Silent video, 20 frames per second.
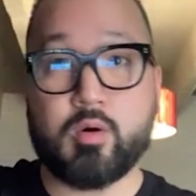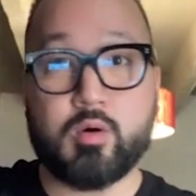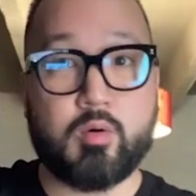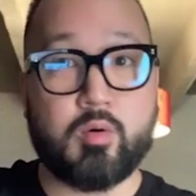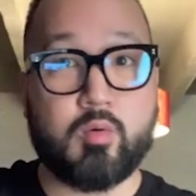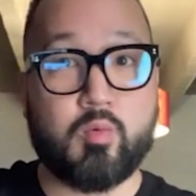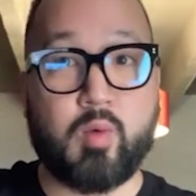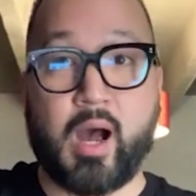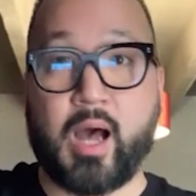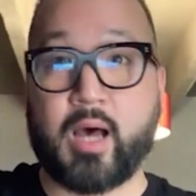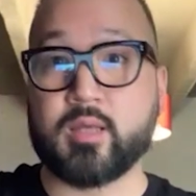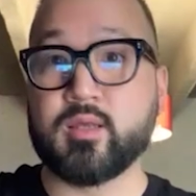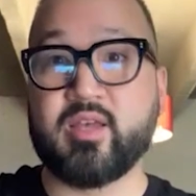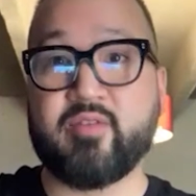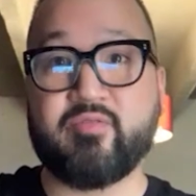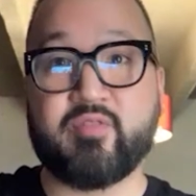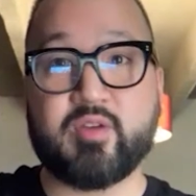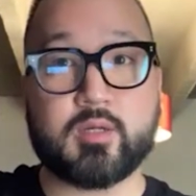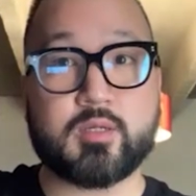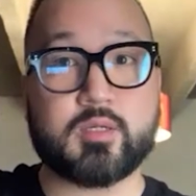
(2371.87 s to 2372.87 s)
wild
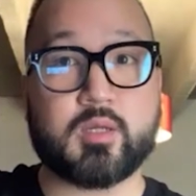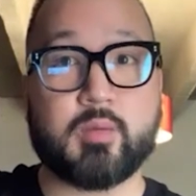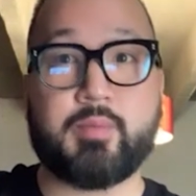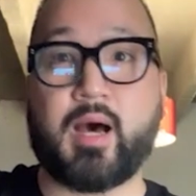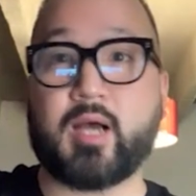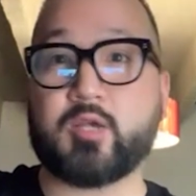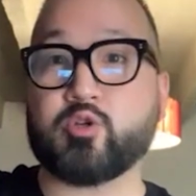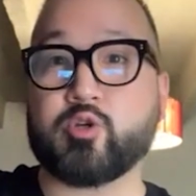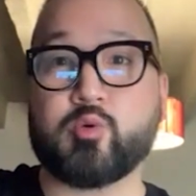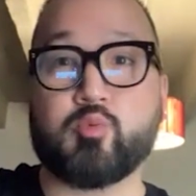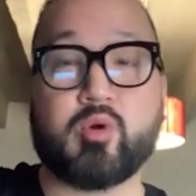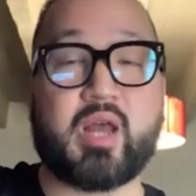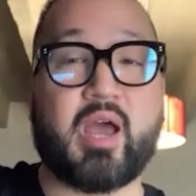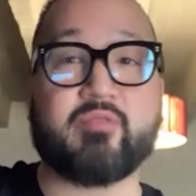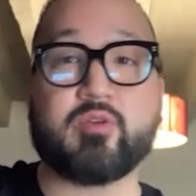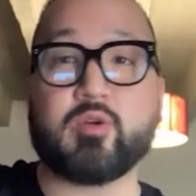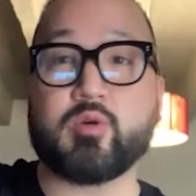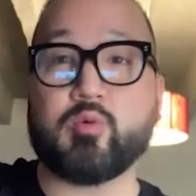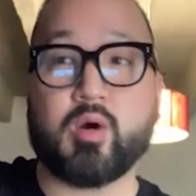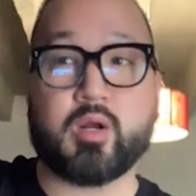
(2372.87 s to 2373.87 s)
living, debauchery, whatever
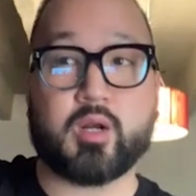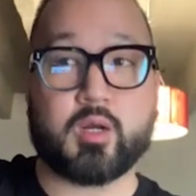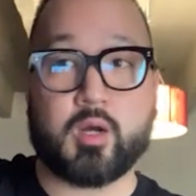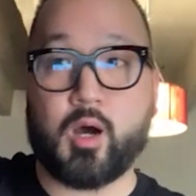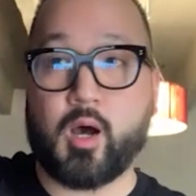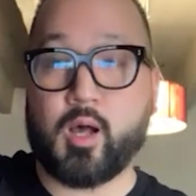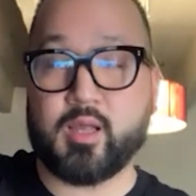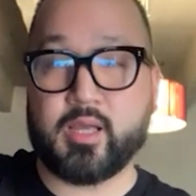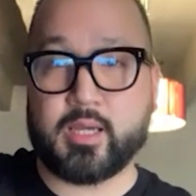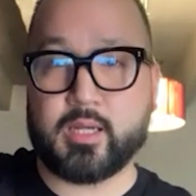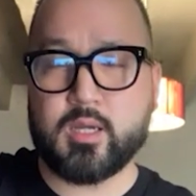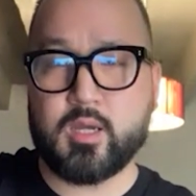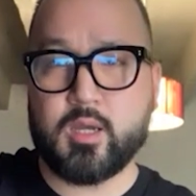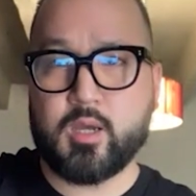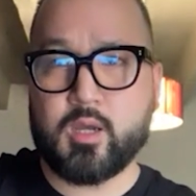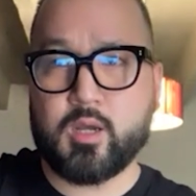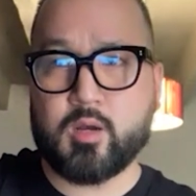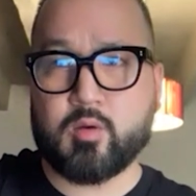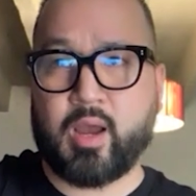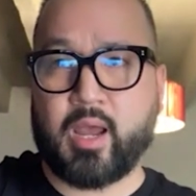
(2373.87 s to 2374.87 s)
you want to call it,
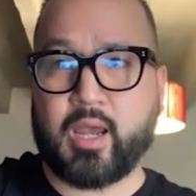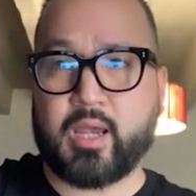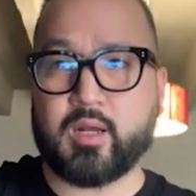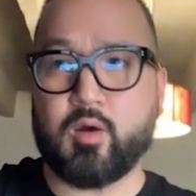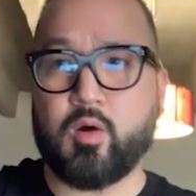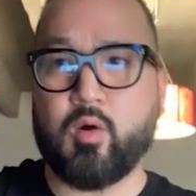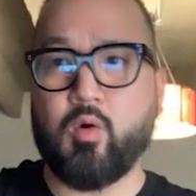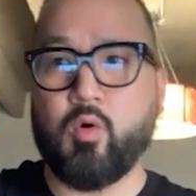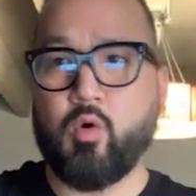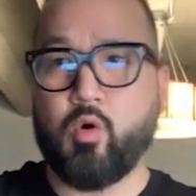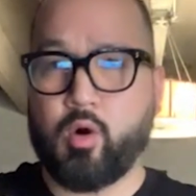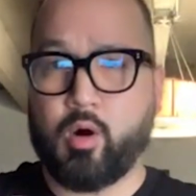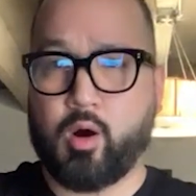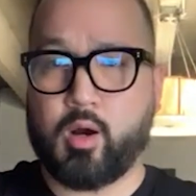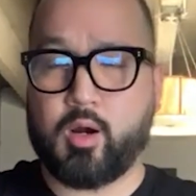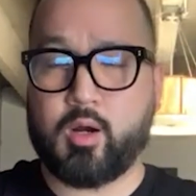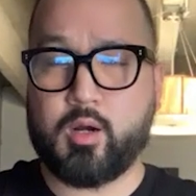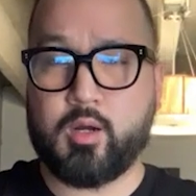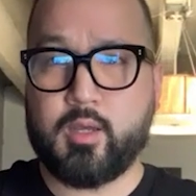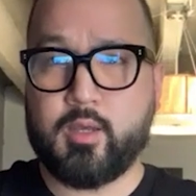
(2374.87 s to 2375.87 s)
right?
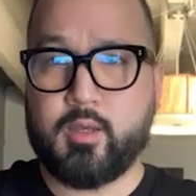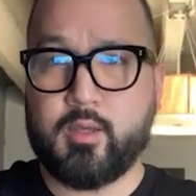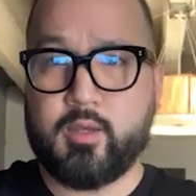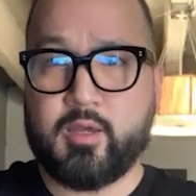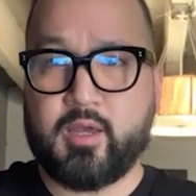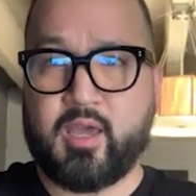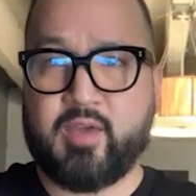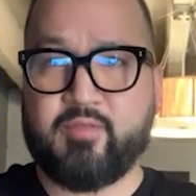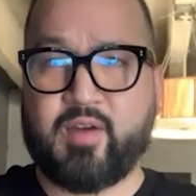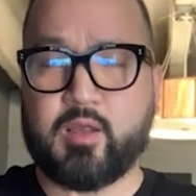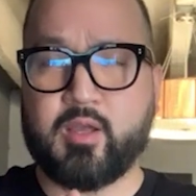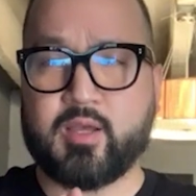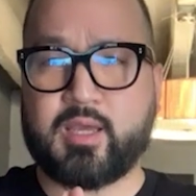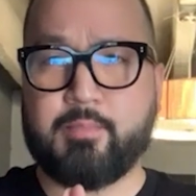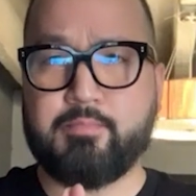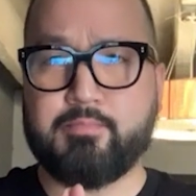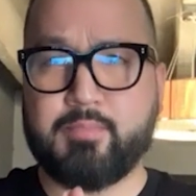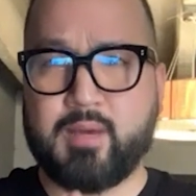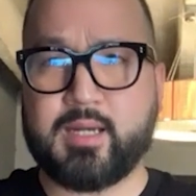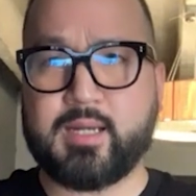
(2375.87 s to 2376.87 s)
Or if I look at
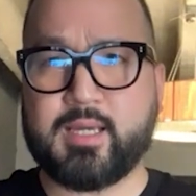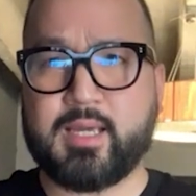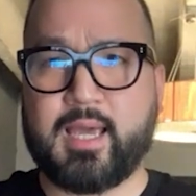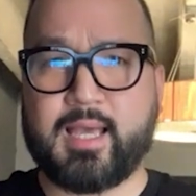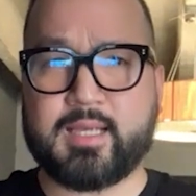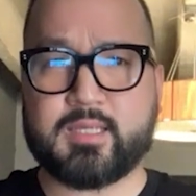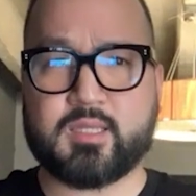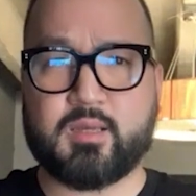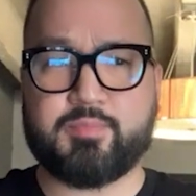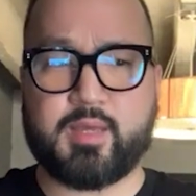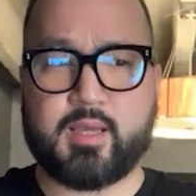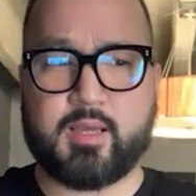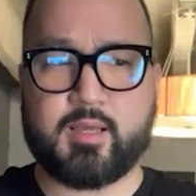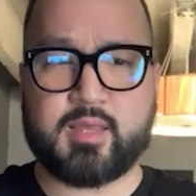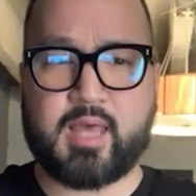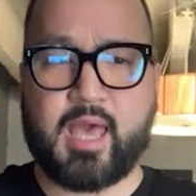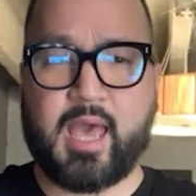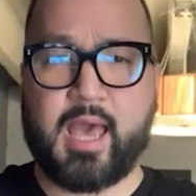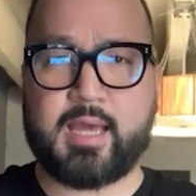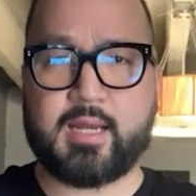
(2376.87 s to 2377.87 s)
money as something
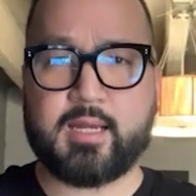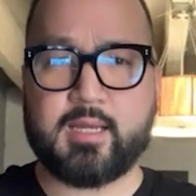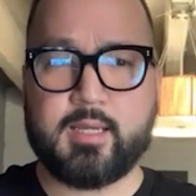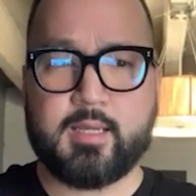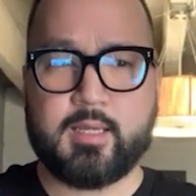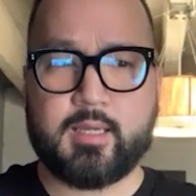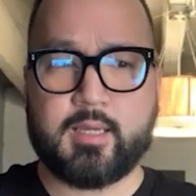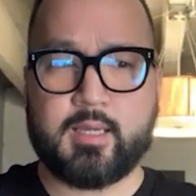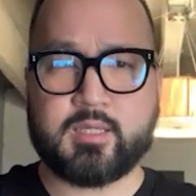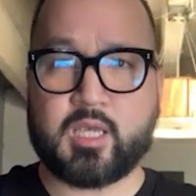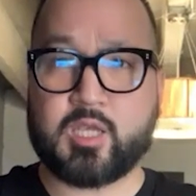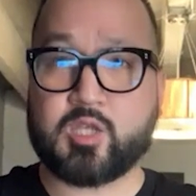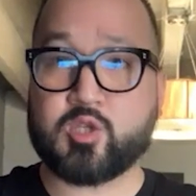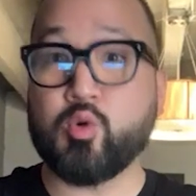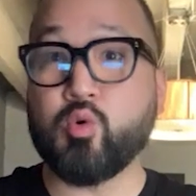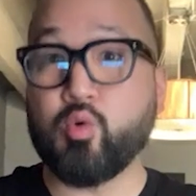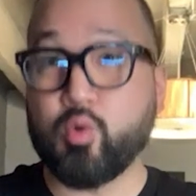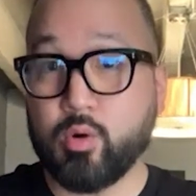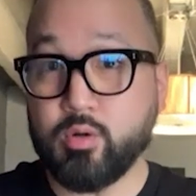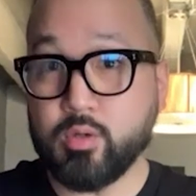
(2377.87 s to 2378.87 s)
that is a
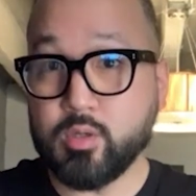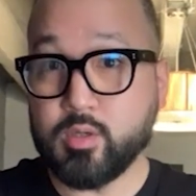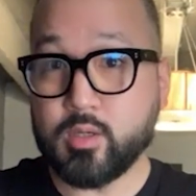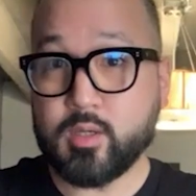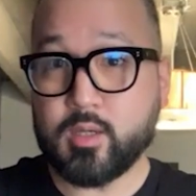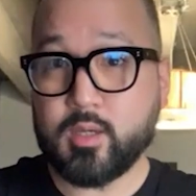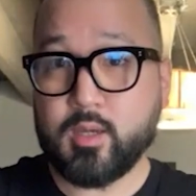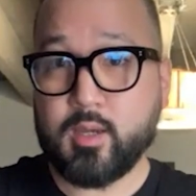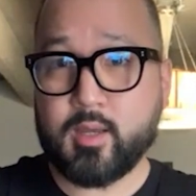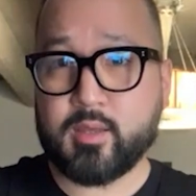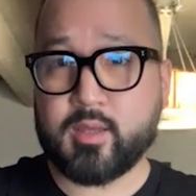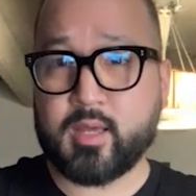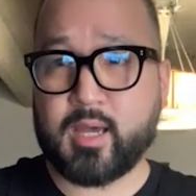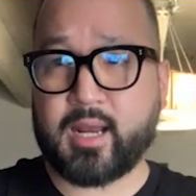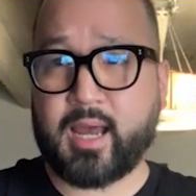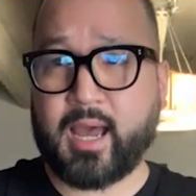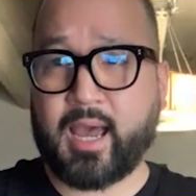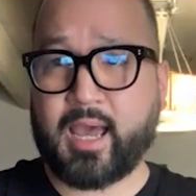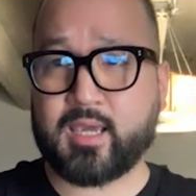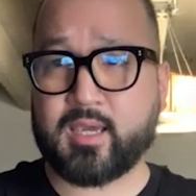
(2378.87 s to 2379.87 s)
tool,
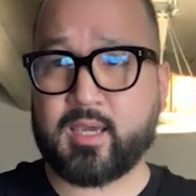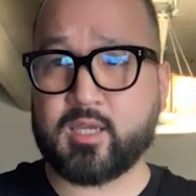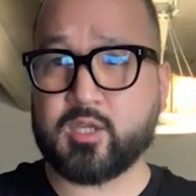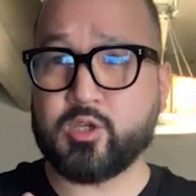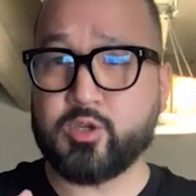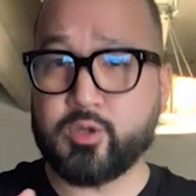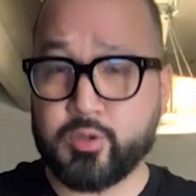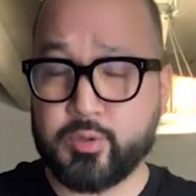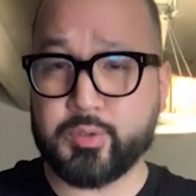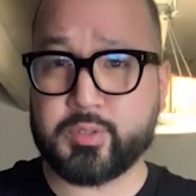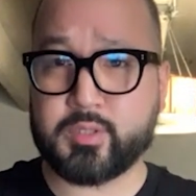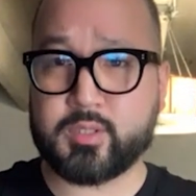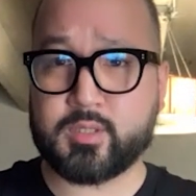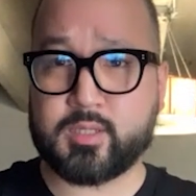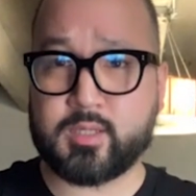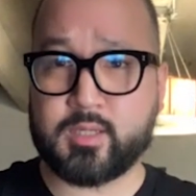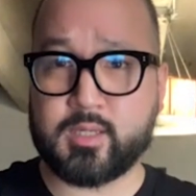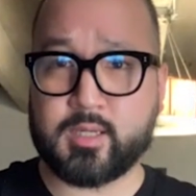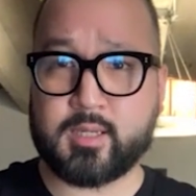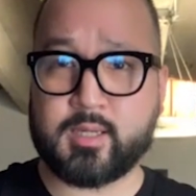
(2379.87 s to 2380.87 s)
that I can use
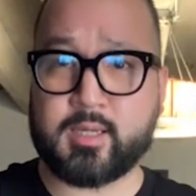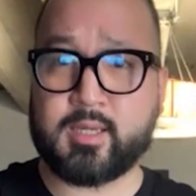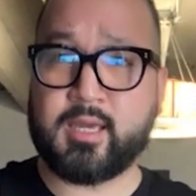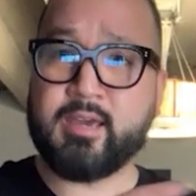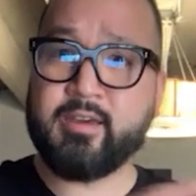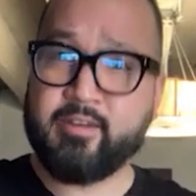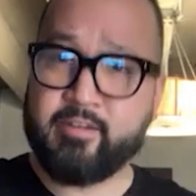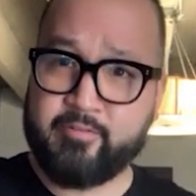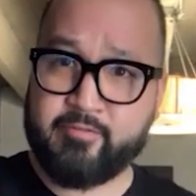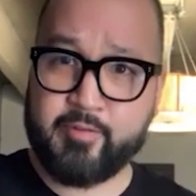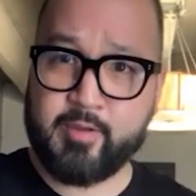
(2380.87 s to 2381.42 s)
to give,